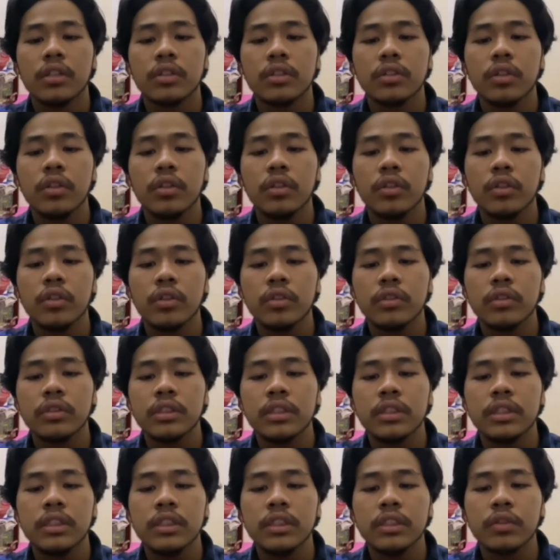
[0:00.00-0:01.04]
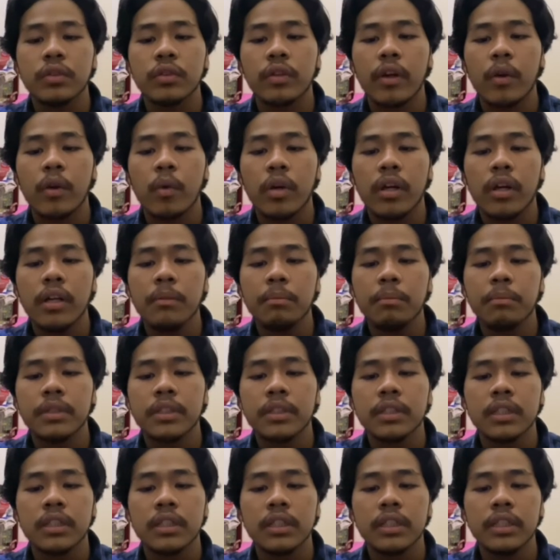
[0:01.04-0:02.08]
So d square y
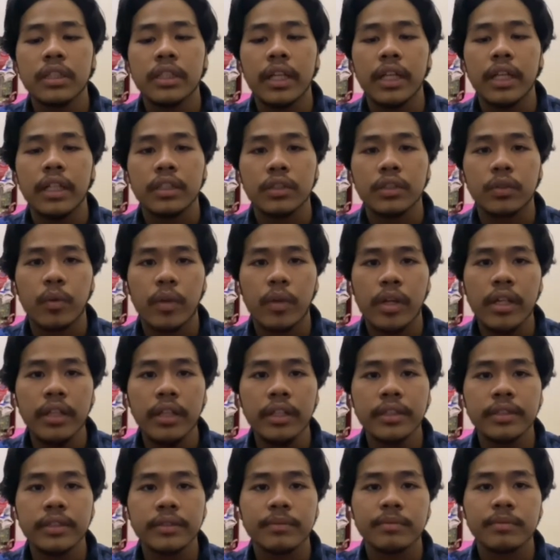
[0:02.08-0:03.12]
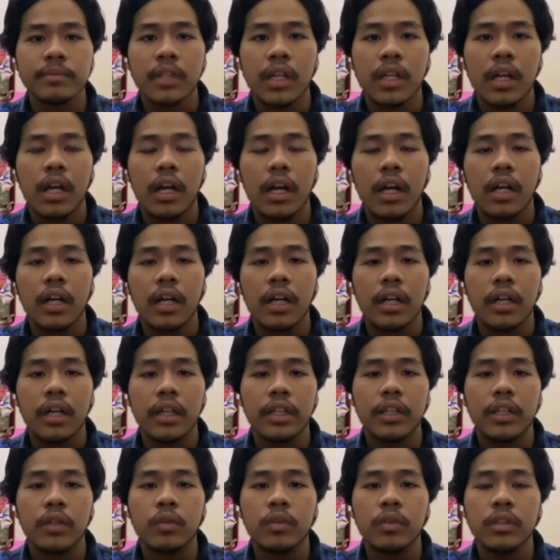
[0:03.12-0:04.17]
per dx square
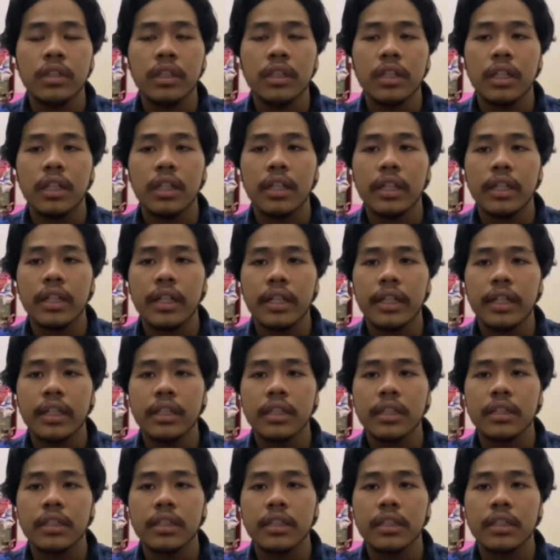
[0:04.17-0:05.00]
equal 8